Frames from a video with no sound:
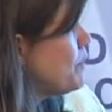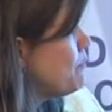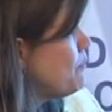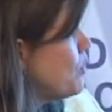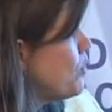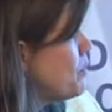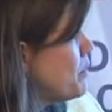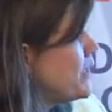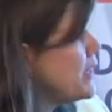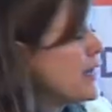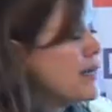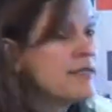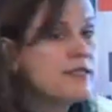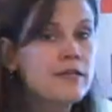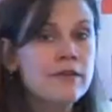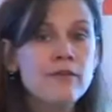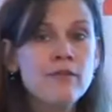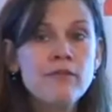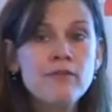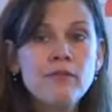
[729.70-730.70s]
before we got
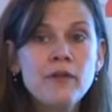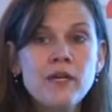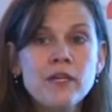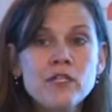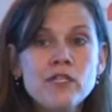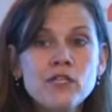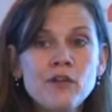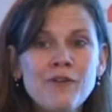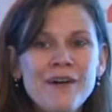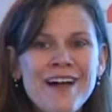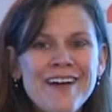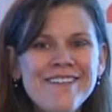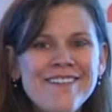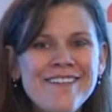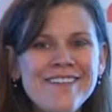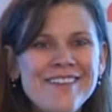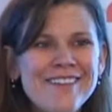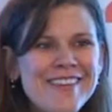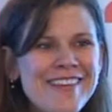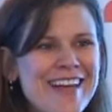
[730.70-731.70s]
to finish the graph.
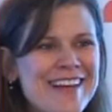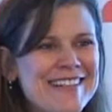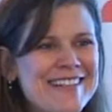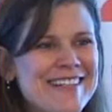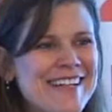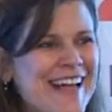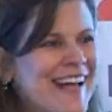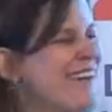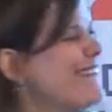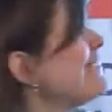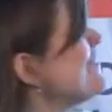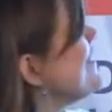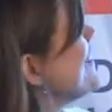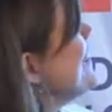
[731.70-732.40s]
They're doing that today.